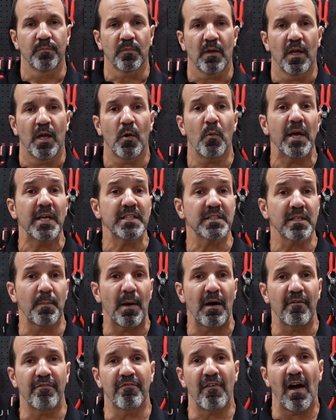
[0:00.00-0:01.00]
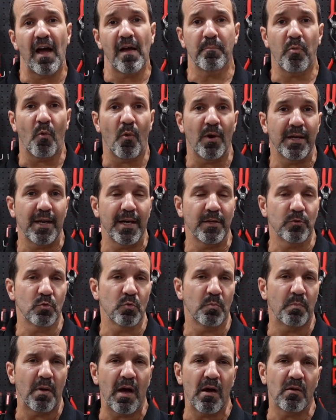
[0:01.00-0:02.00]
It weighs about
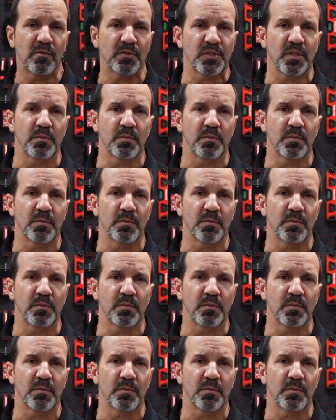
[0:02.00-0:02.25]
5.82 pounds,